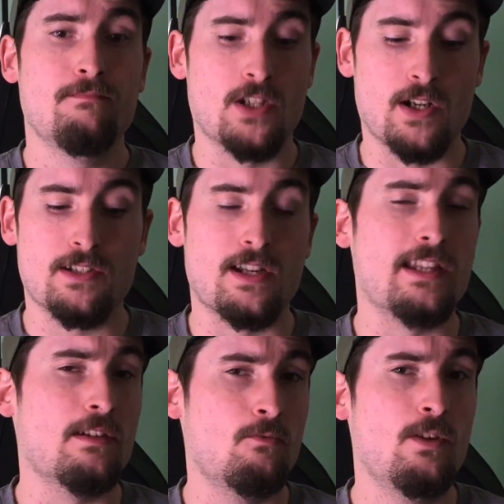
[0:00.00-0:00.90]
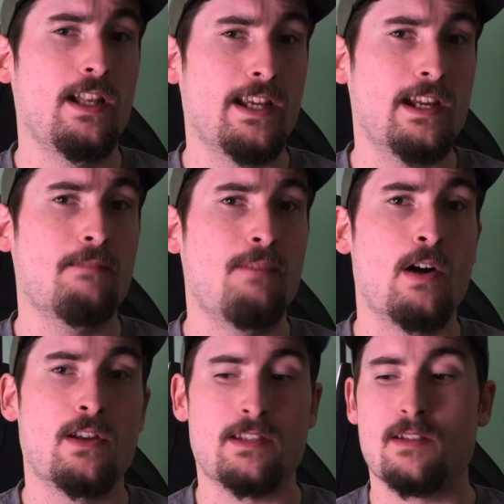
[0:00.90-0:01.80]
So it's, it's a really good
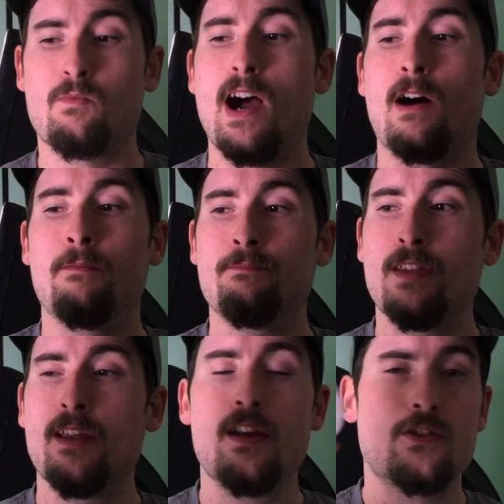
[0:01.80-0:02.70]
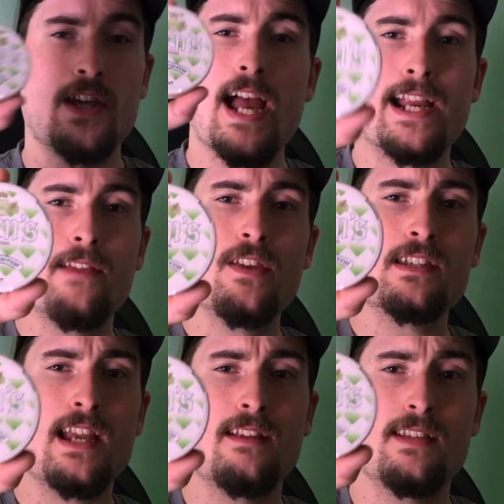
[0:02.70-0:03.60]
bonus as well. So yeah, give
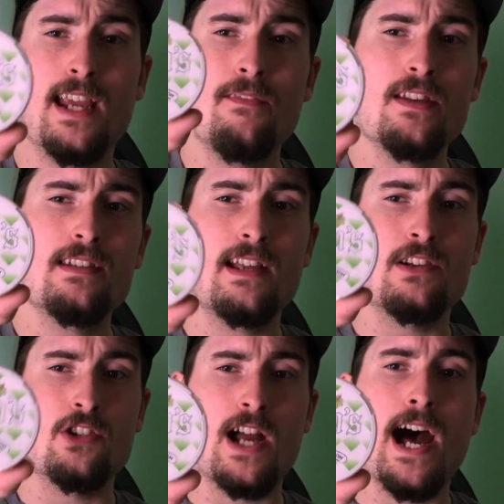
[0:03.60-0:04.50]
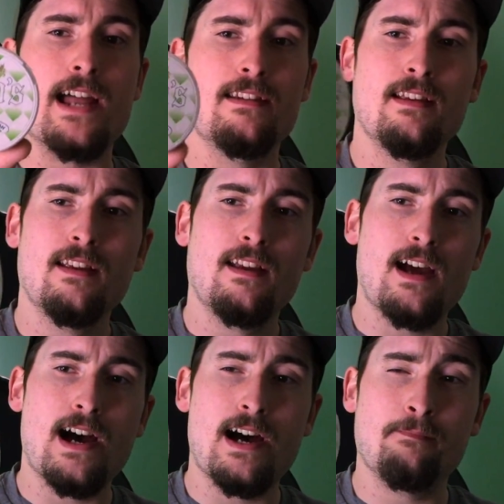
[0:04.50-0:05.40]
this, give this thing a shot.
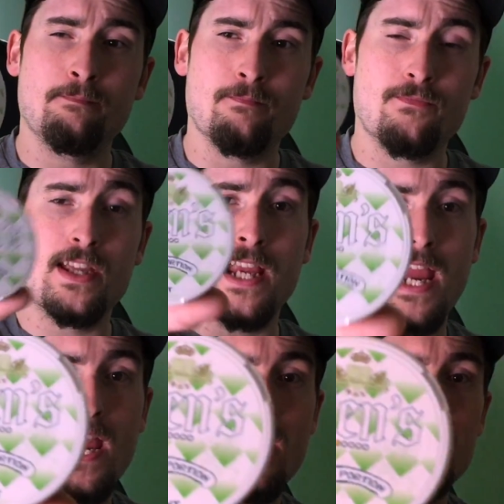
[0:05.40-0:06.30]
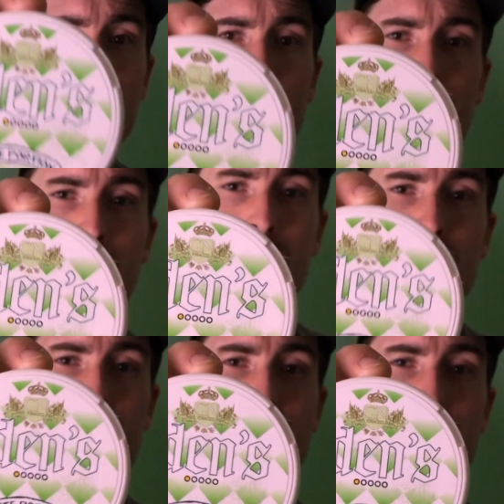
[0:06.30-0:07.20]
Um, the can
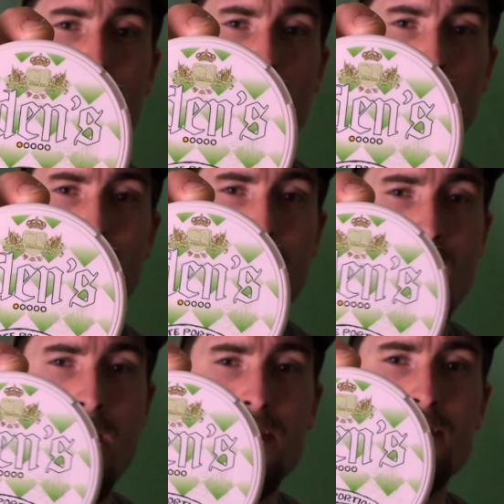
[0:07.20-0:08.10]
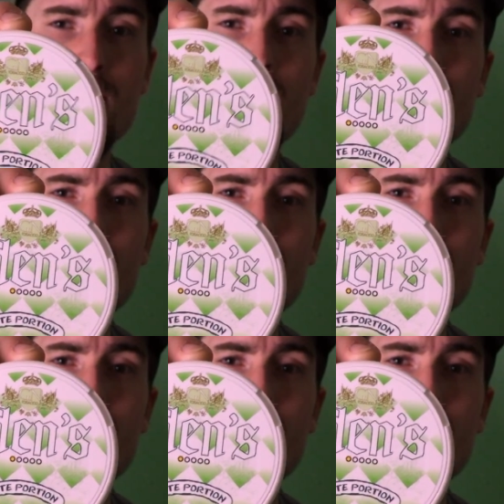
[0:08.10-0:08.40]
design is really nice.